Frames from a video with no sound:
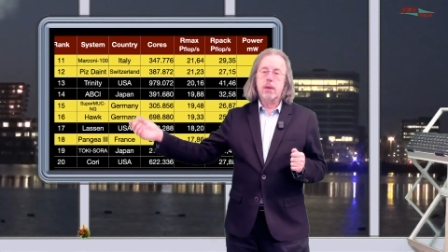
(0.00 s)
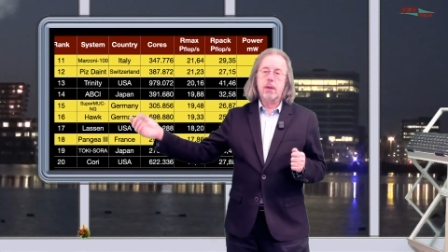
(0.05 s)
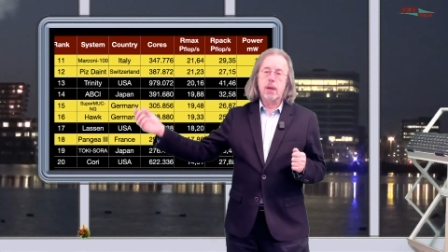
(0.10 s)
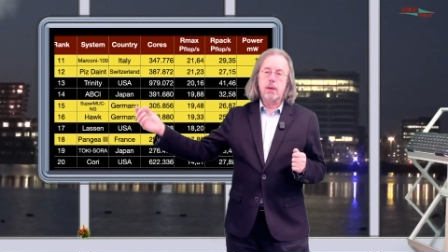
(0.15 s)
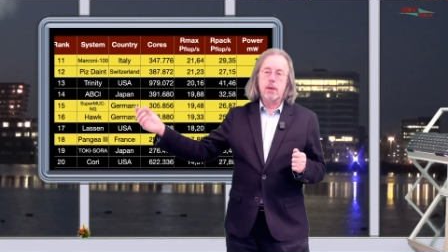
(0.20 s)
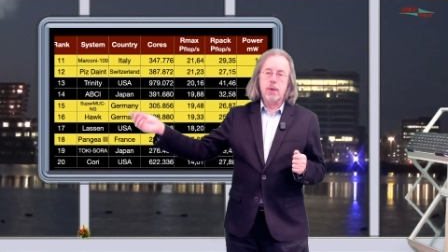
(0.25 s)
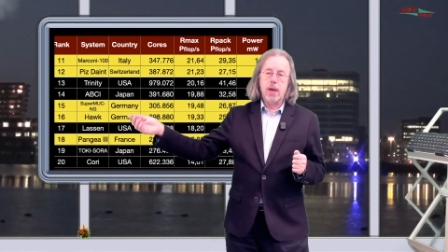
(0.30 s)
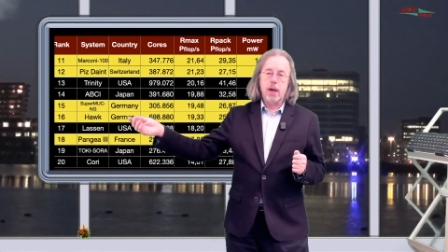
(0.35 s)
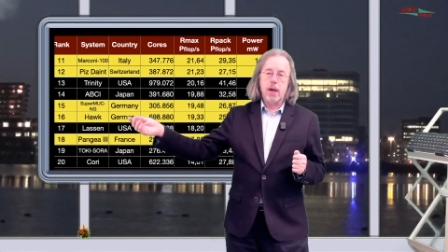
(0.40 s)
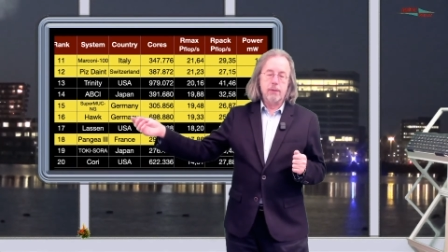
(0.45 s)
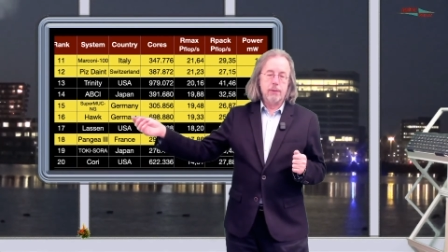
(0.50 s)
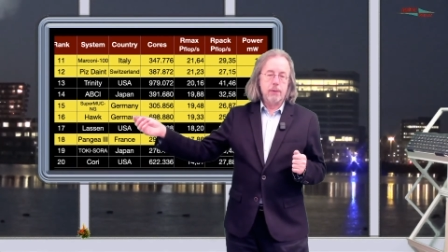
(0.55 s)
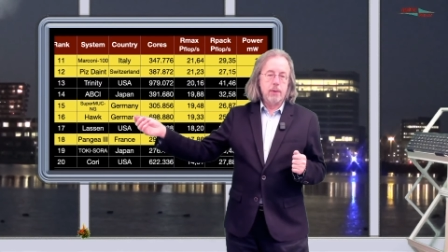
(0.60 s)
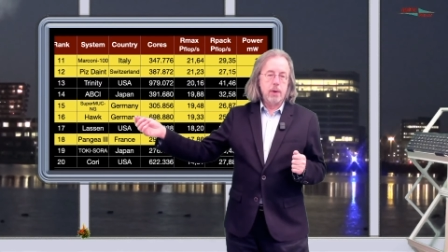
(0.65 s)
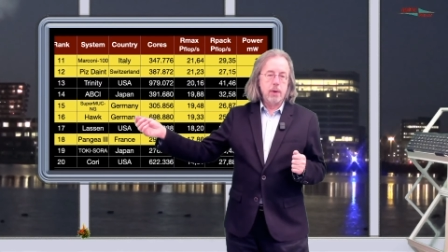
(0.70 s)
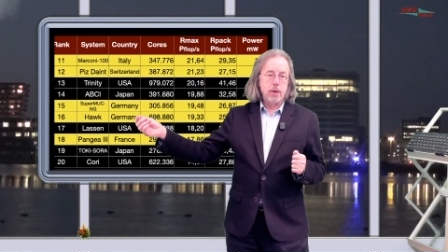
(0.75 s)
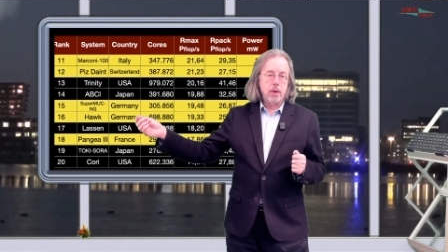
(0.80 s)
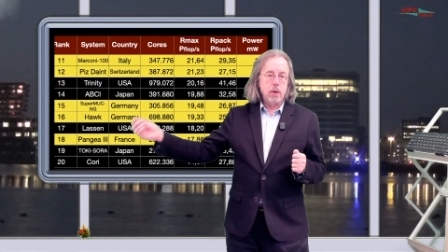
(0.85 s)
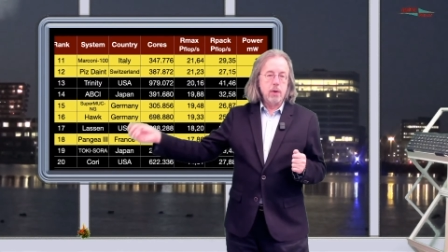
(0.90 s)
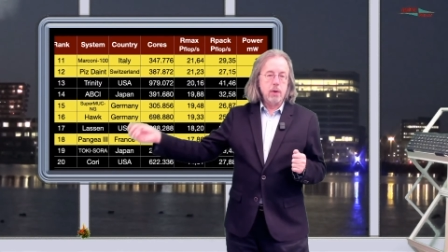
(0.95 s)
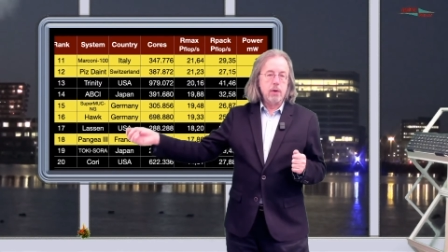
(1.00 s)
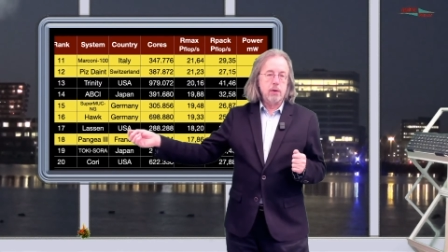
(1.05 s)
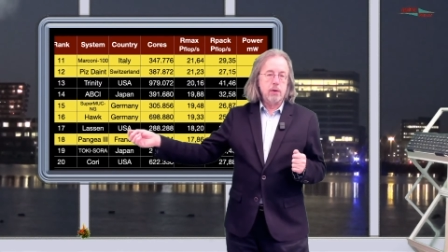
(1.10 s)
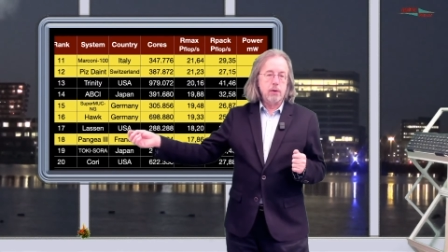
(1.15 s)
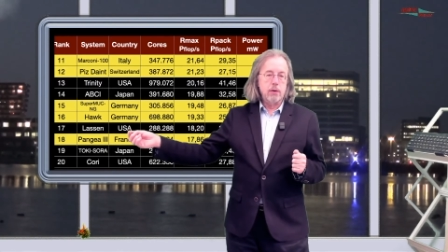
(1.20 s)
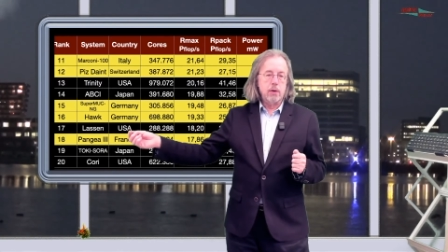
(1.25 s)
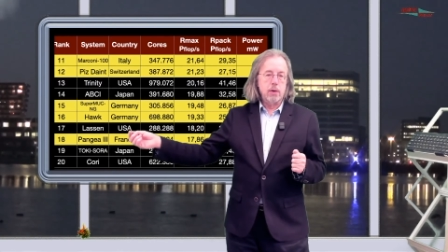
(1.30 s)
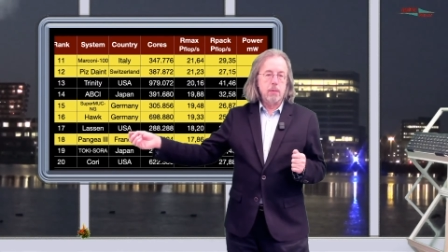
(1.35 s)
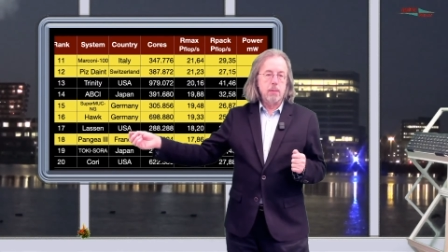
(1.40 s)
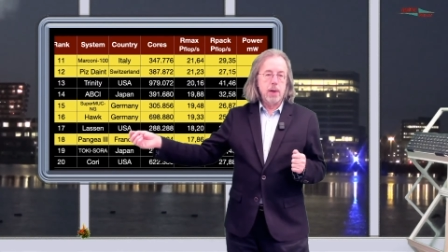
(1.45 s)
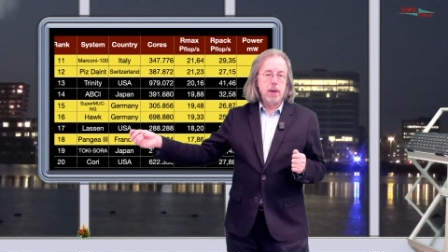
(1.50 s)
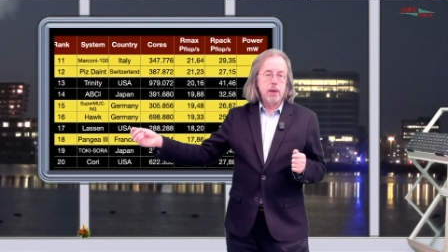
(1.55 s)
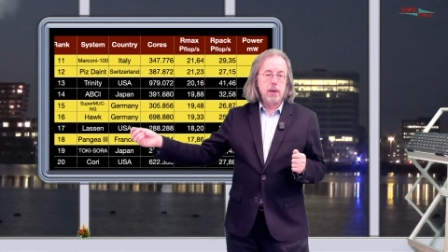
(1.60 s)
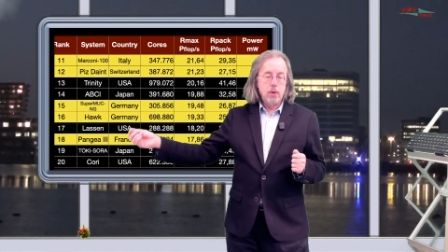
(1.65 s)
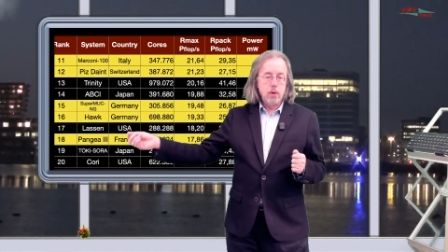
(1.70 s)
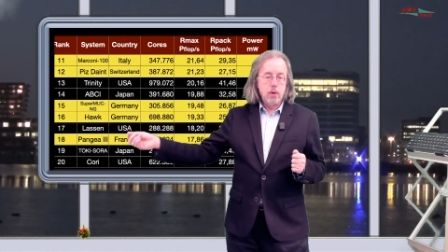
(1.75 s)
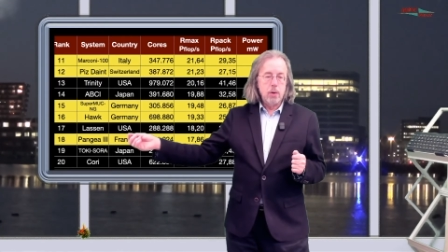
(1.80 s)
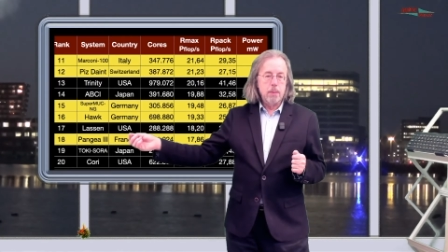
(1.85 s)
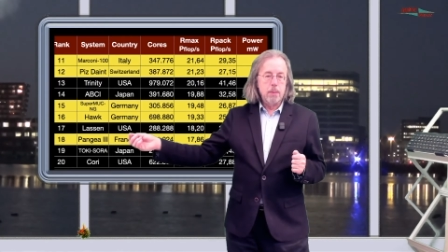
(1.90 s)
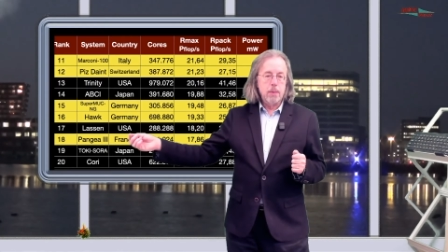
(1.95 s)
Then we have another system in
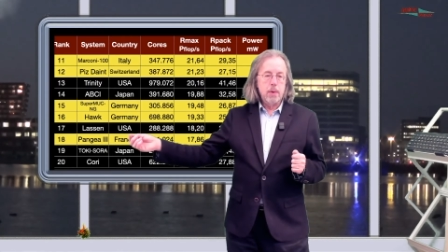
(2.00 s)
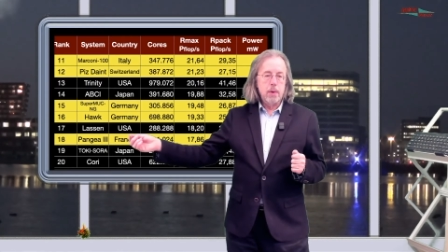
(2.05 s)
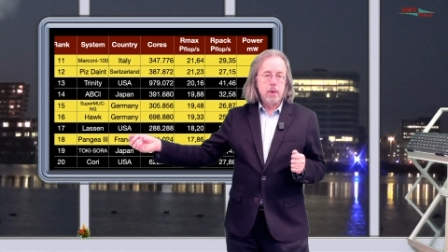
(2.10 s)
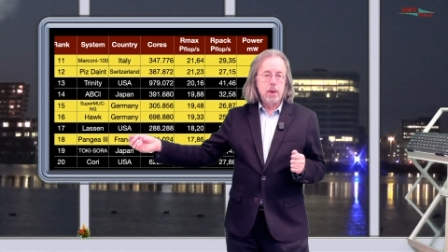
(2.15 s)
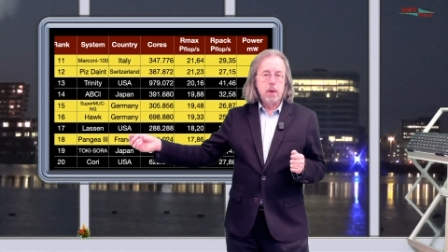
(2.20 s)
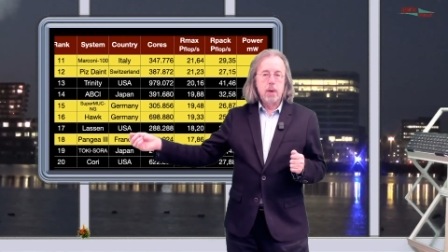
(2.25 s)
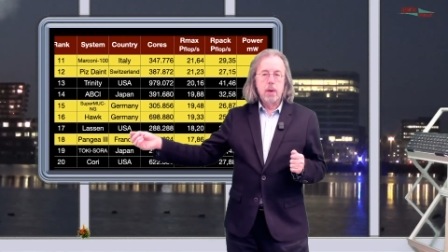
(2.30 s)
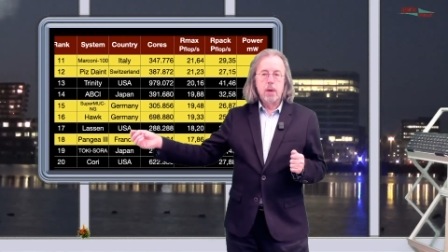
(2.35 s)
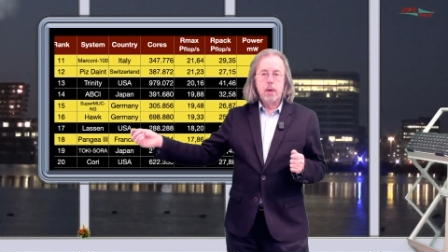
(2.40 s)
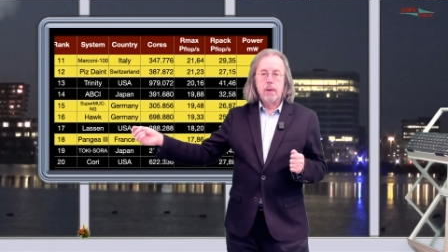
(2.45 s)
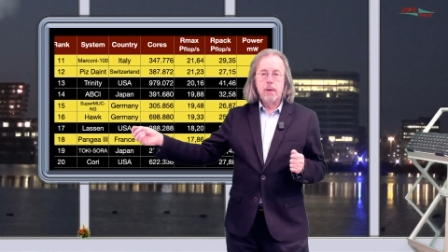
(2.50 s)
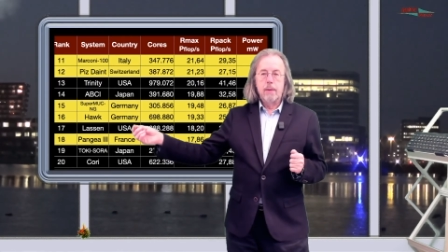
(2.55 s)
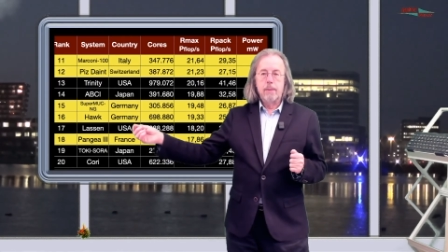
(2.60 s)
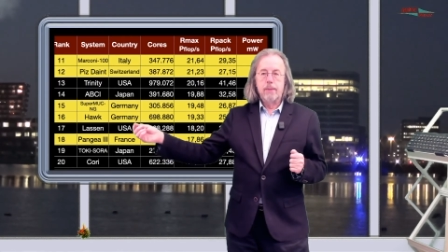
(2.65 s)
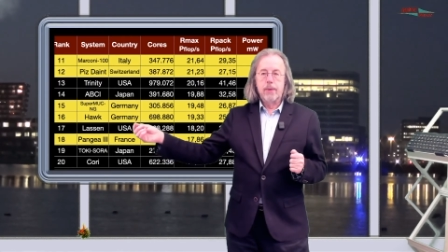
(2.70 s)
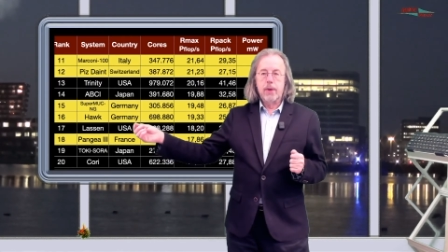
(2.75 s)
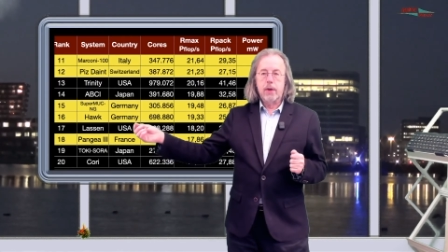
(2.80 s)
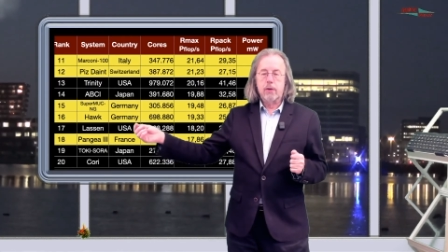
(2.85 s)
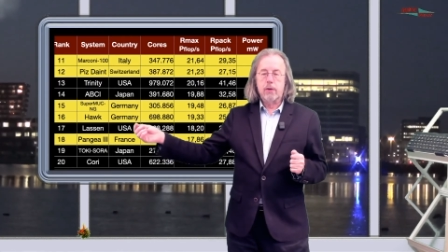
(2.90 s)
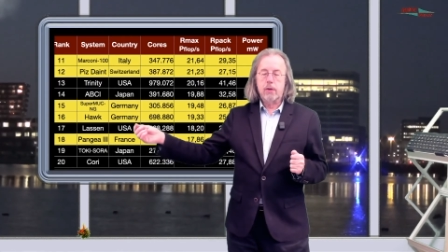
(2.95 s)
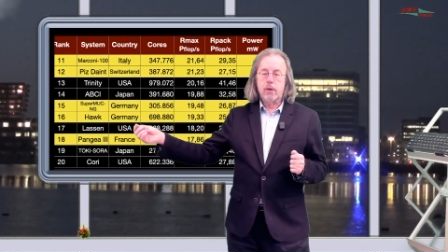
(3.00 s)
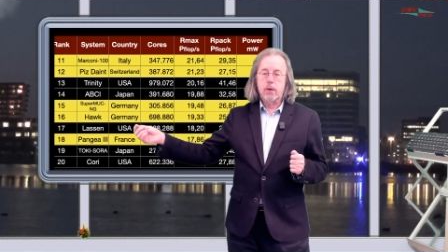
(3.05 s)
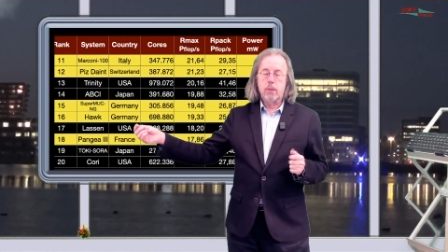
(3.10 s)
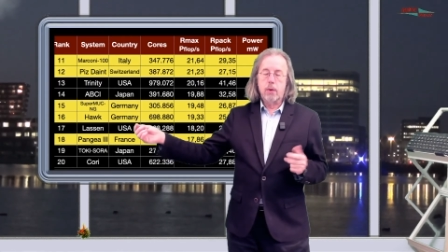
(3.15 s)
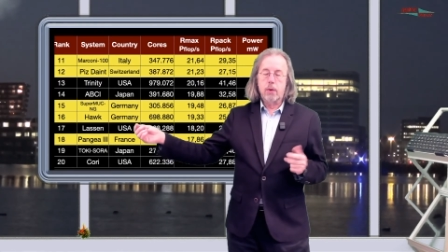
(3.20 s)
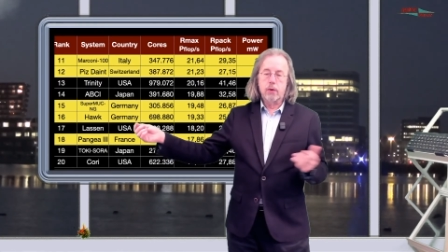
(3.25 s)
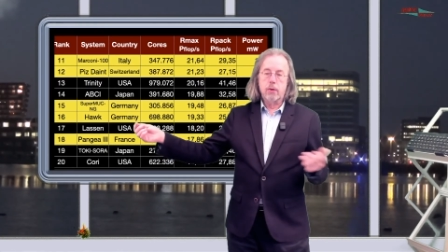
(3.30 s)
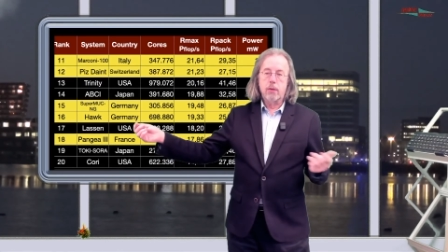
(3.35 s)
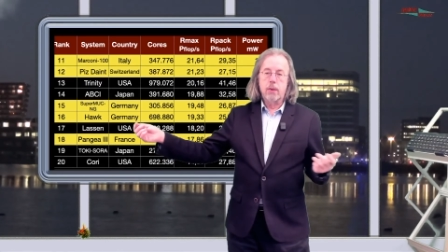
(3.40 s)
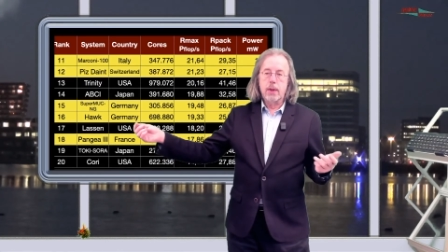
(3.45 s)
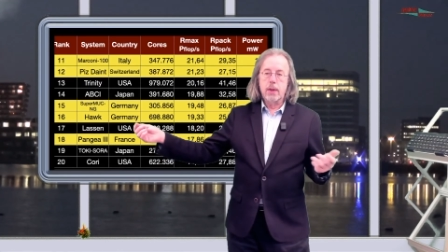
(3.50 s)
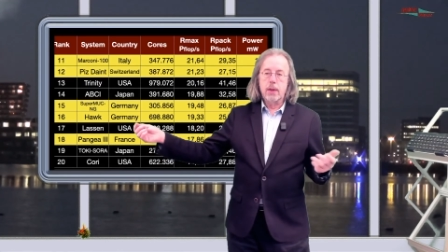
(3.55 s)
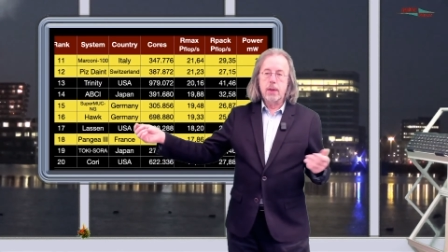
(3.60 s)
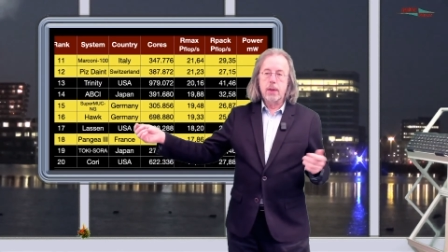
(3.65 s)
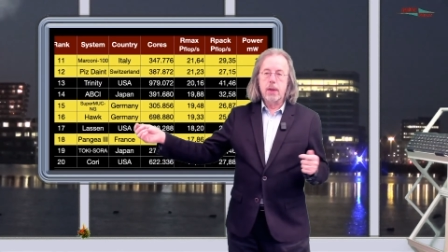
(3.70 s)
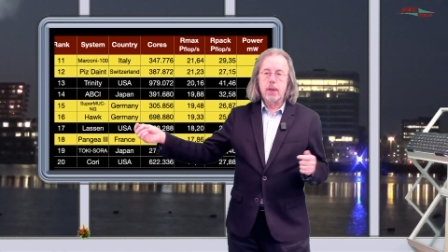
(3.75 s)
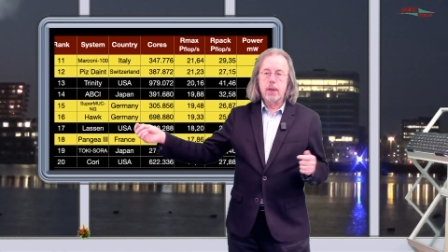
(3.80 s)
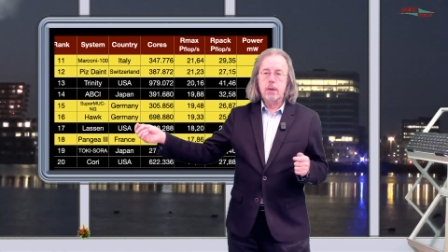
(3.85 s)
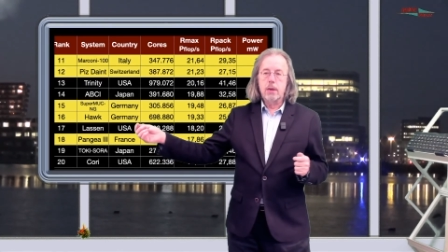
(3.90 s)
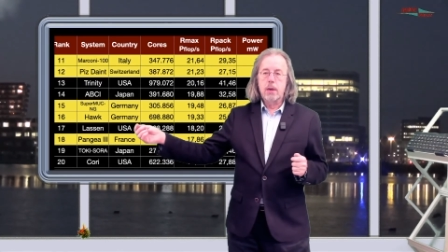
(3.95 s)
Europe that uh, was already
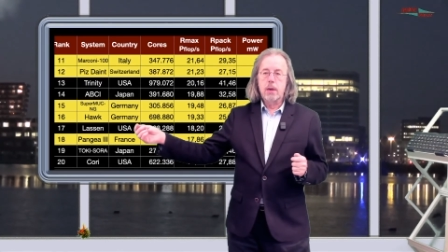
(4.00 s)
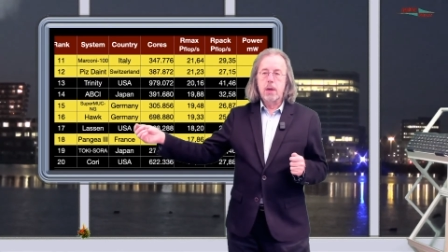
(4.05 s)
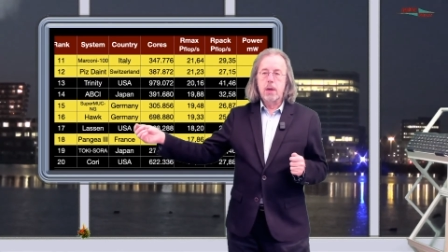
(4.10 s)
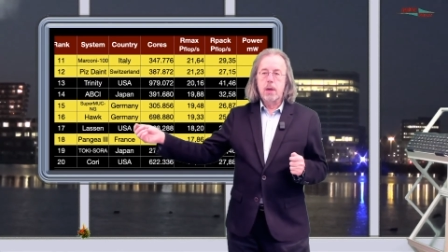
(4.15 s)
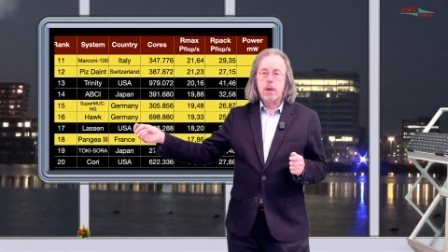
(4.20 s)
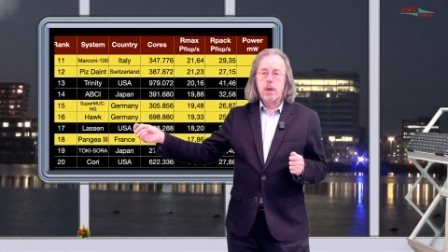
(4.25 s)
there,